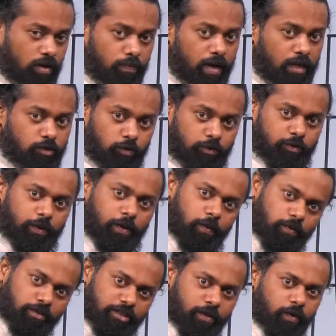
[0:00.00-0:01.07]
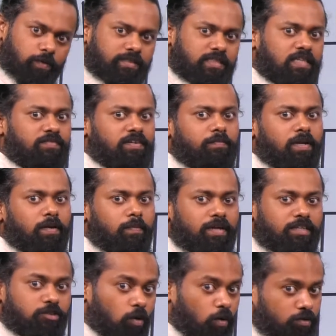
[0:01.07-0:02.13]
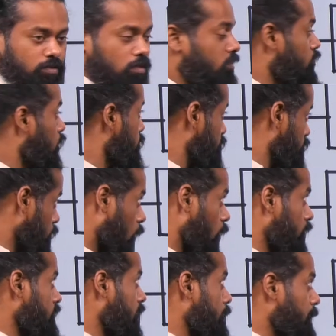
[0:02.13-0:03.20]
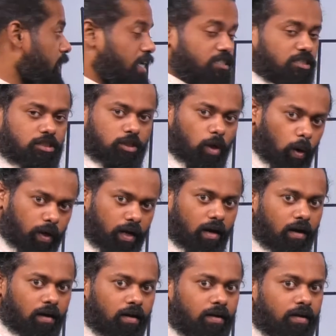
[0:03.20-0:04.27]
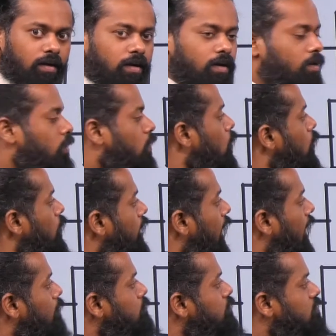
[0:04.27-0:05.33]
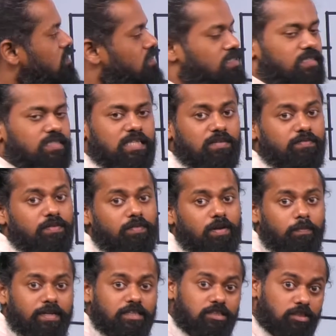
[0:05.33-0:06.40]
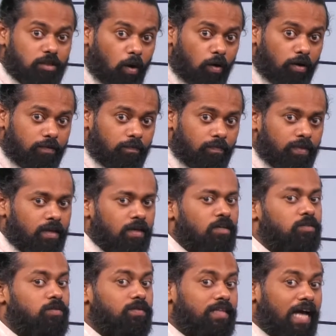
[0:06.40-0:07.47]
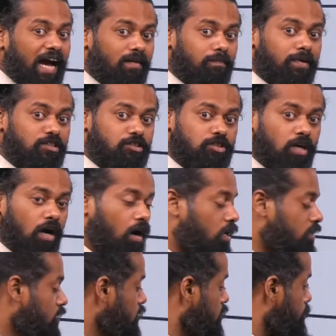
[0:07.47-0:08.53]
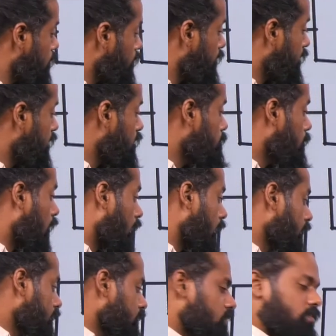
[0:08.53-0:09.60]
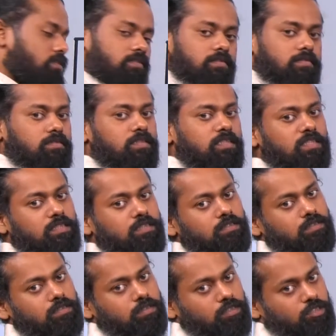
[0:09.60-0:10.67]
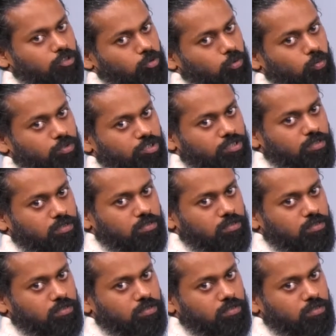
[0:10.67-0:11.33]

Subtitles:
branch also Q is equal to CV will be stored. That means total 2 times CV will be stored. So that much charge is provided by this source,